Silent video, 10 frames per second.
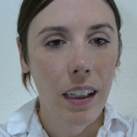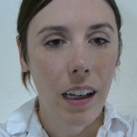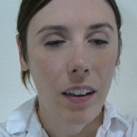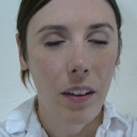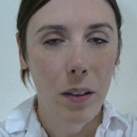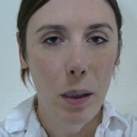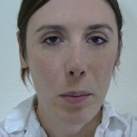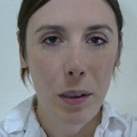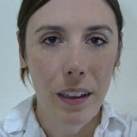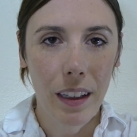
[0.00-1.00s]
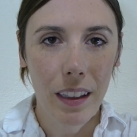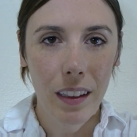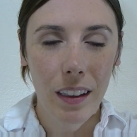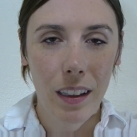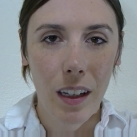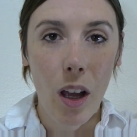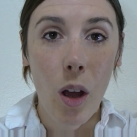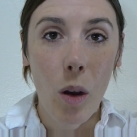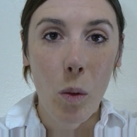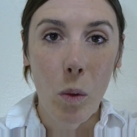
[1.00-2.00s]
Count of 3, breathe in.
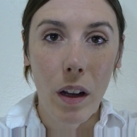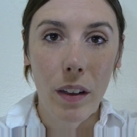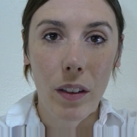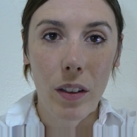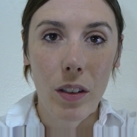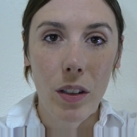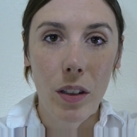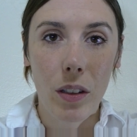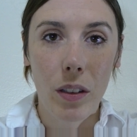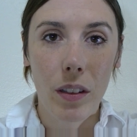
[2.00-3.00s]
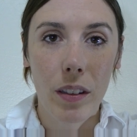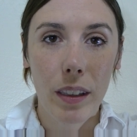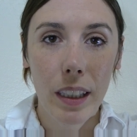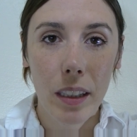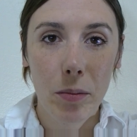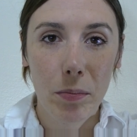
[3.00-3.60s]
1, 2, 3.